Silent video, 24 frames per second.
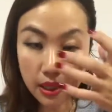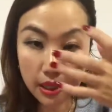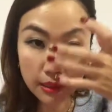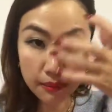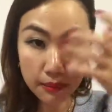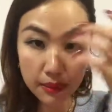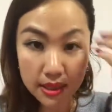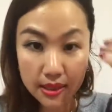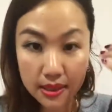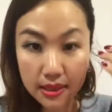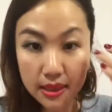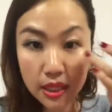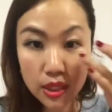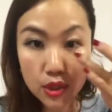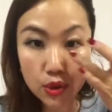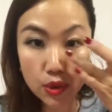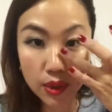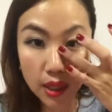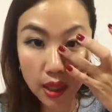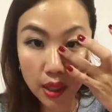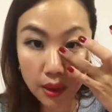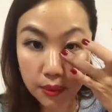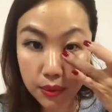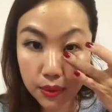Massage
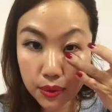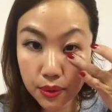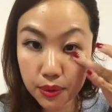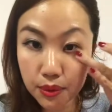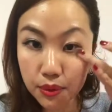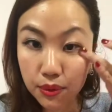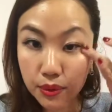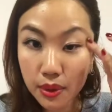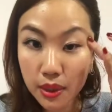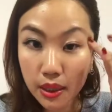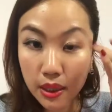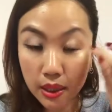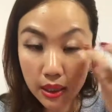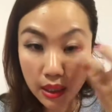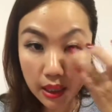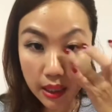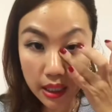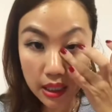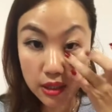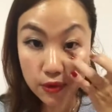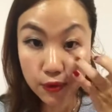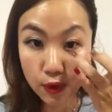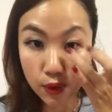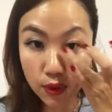will help you
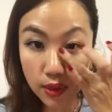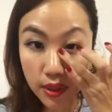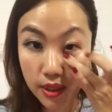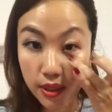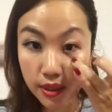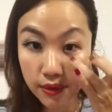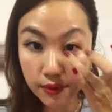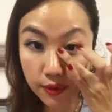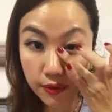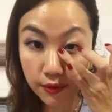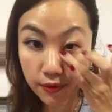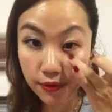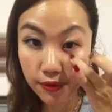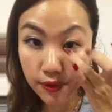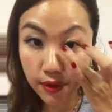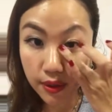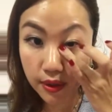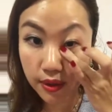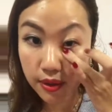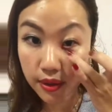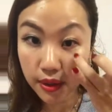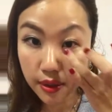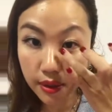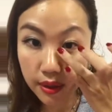exfoliate even
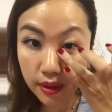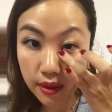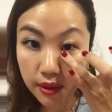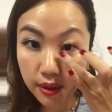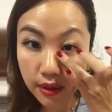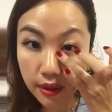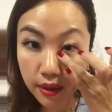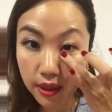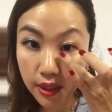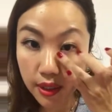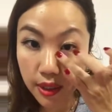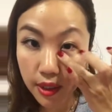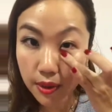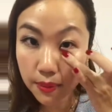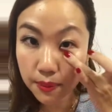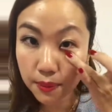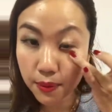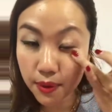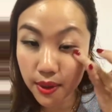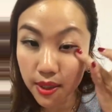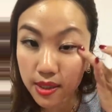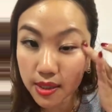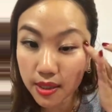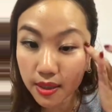further. Okay, then you
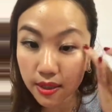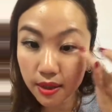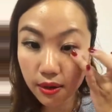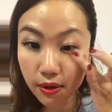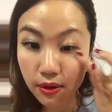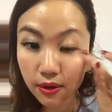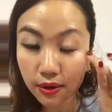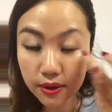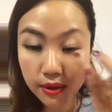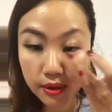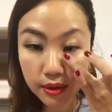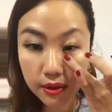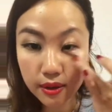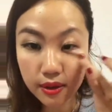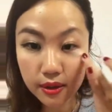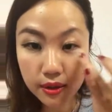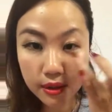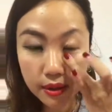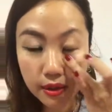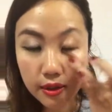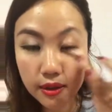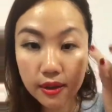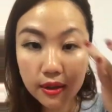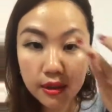press it on.
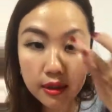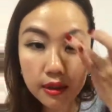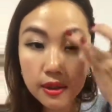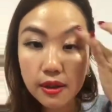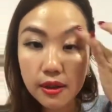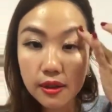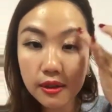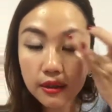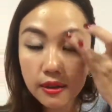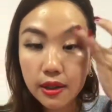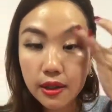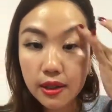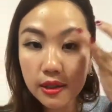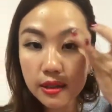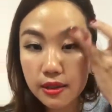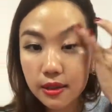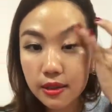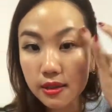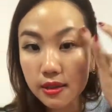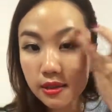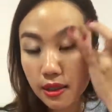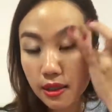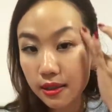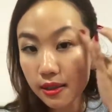Okay,
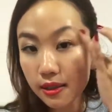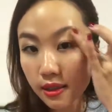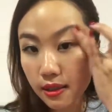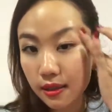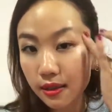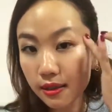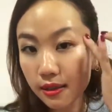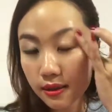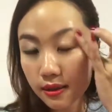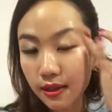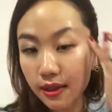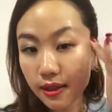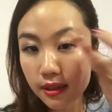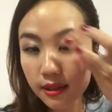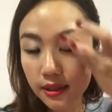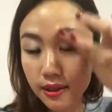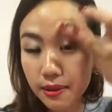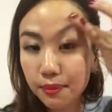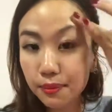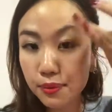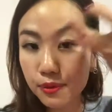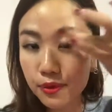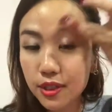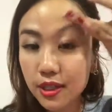just like that. Okay,
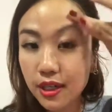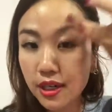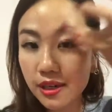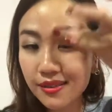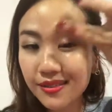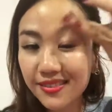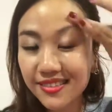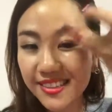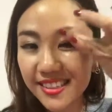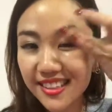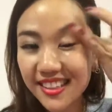then push up.